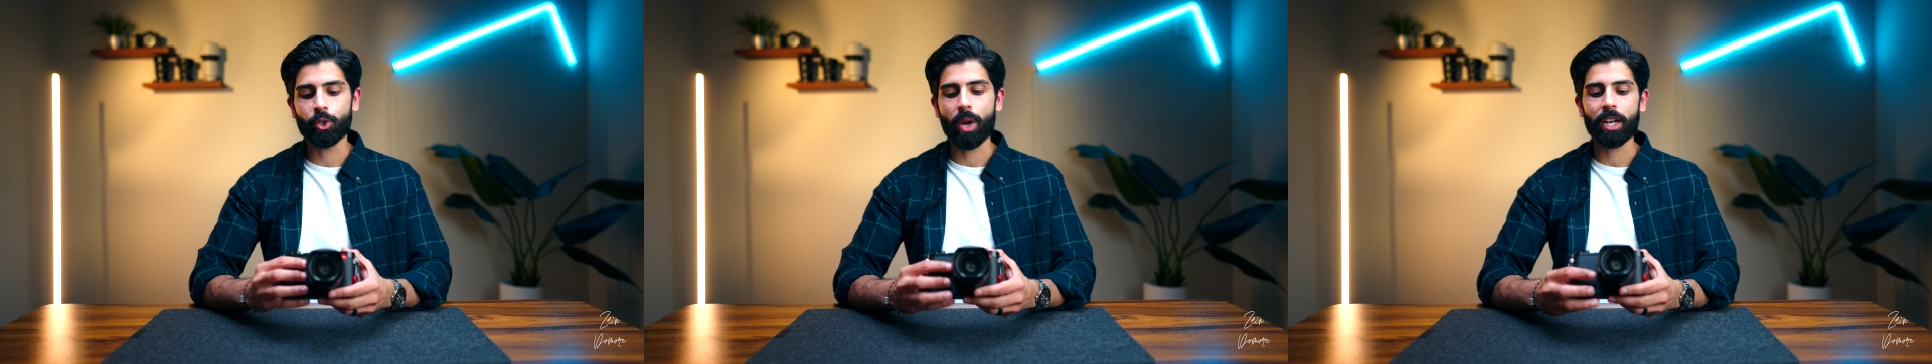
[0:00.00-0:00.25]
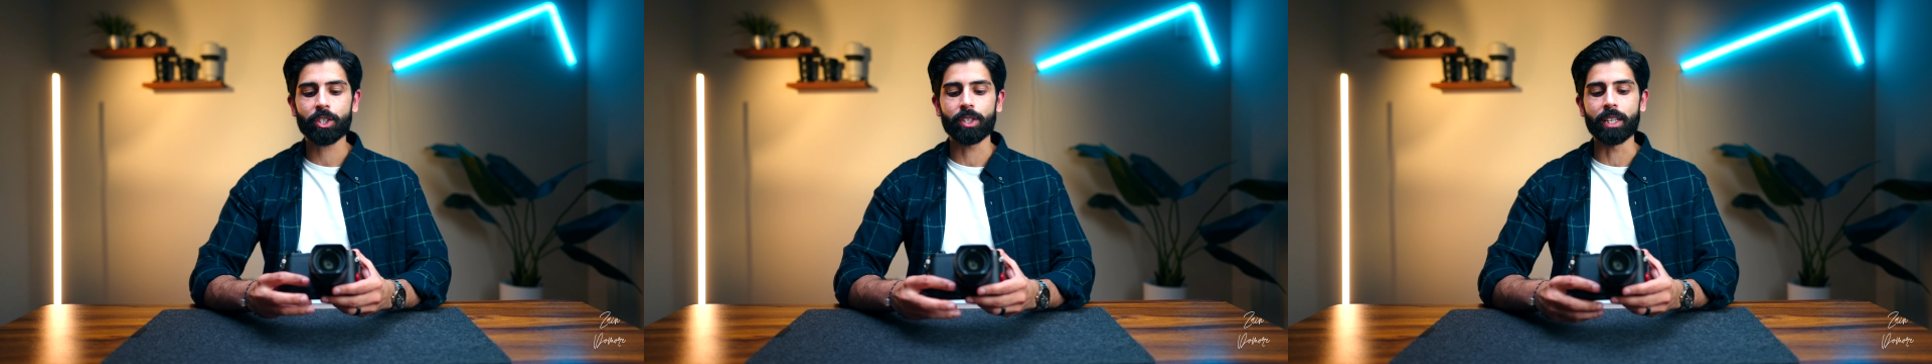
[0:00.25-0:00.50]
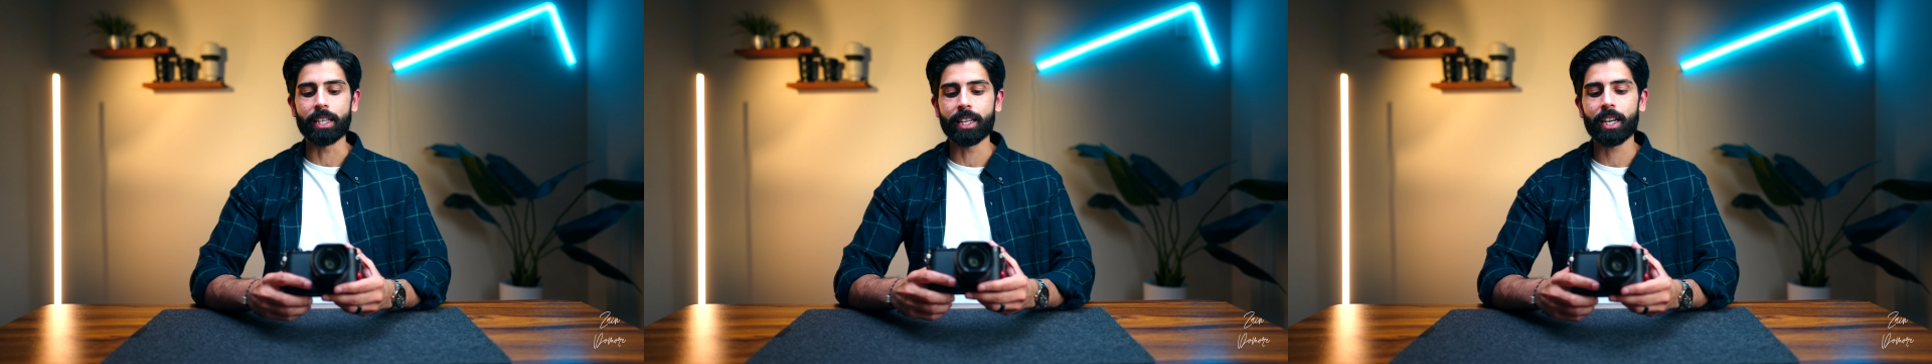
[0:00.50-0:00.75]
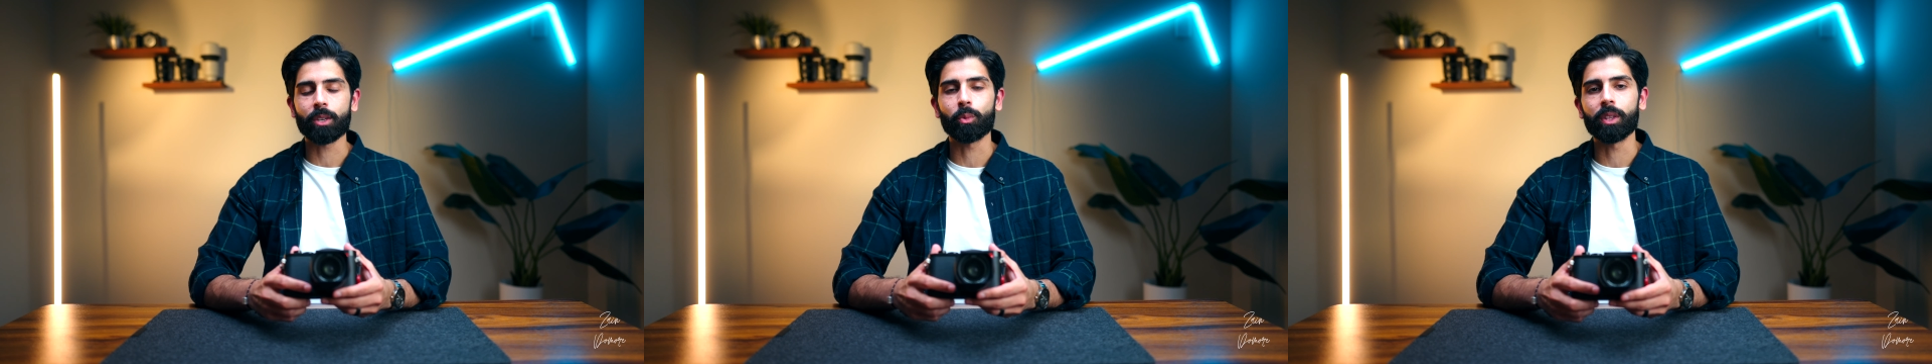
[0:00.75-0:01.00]
you actually
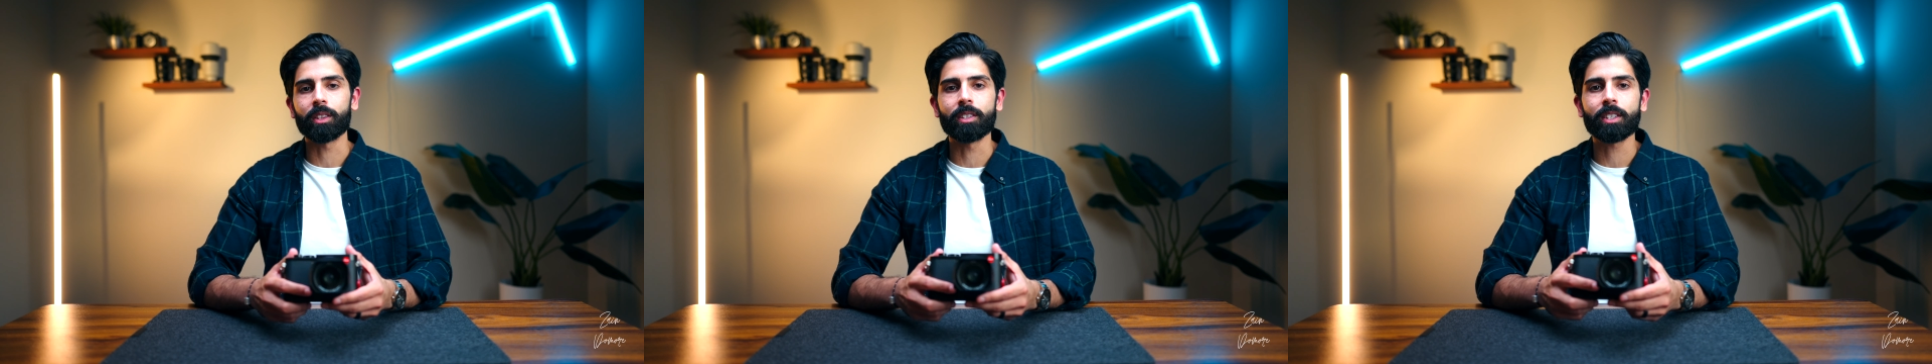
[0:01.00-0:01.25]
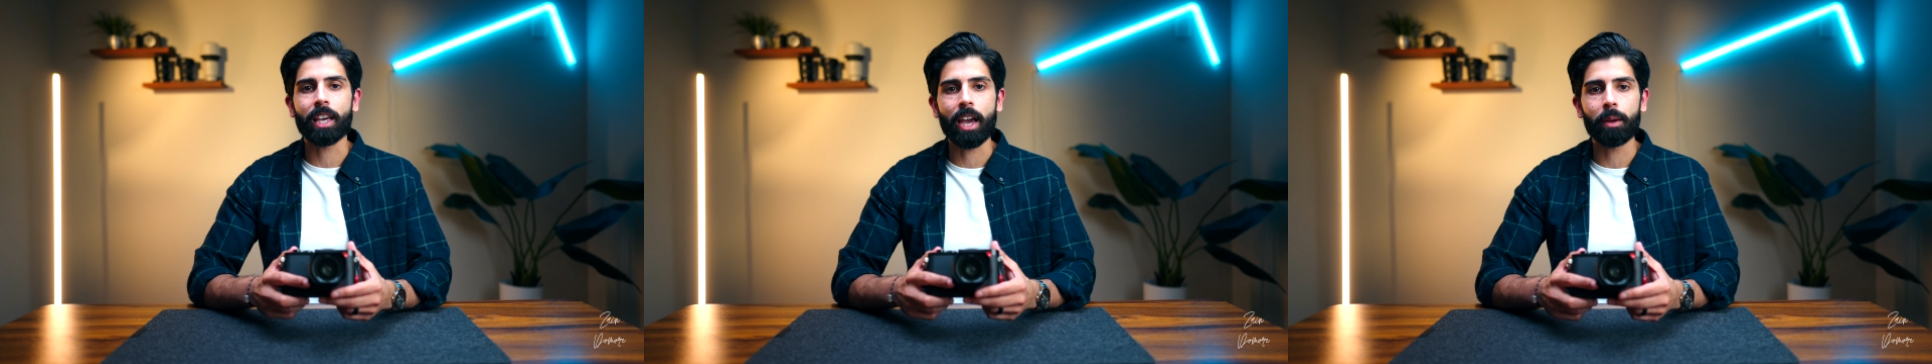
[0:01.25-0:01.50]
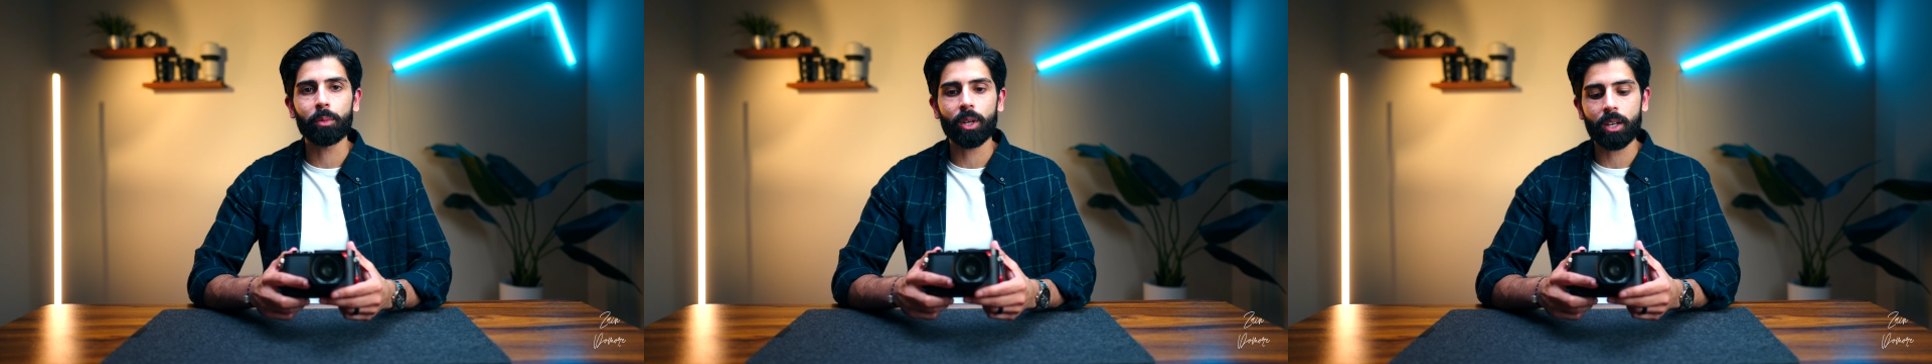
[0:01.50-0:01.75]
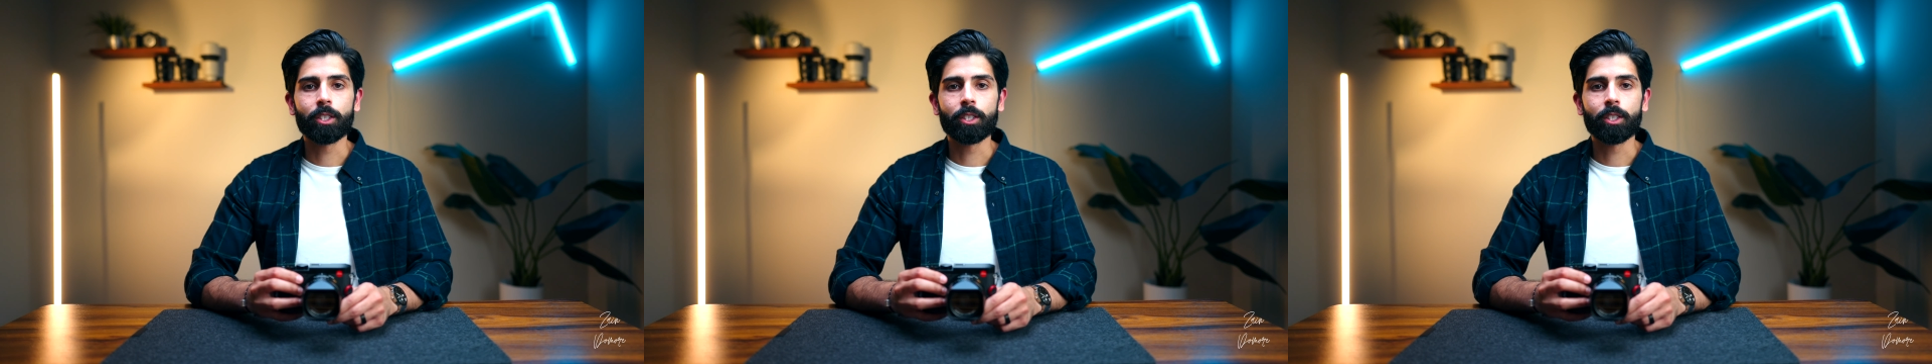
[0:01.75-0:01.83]
get with this camera.